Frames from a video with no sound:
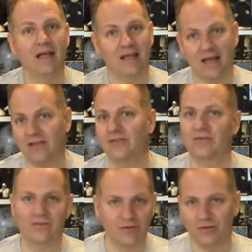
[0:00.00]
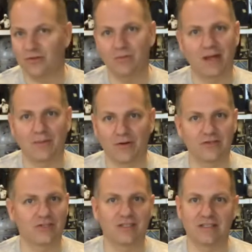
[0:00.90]
Yes, you do make
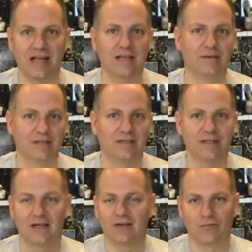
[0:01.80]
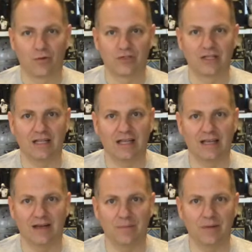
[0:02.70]
purchases that
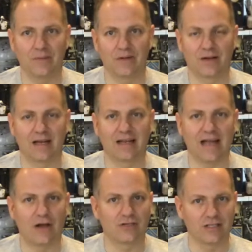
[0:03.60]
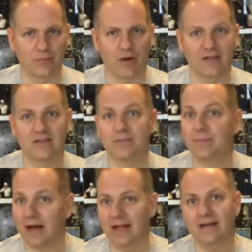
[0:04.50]
unfortunately uh, people are kind of gouging the prices,
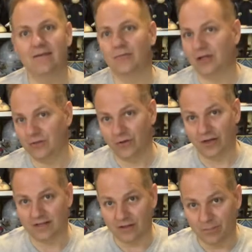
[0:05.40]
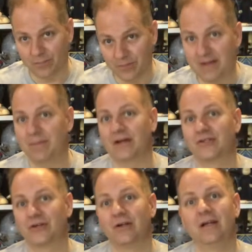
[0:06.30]
but when you look at the big
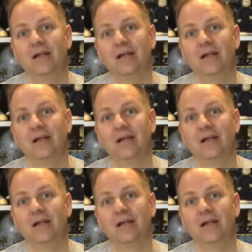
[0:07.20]
picture,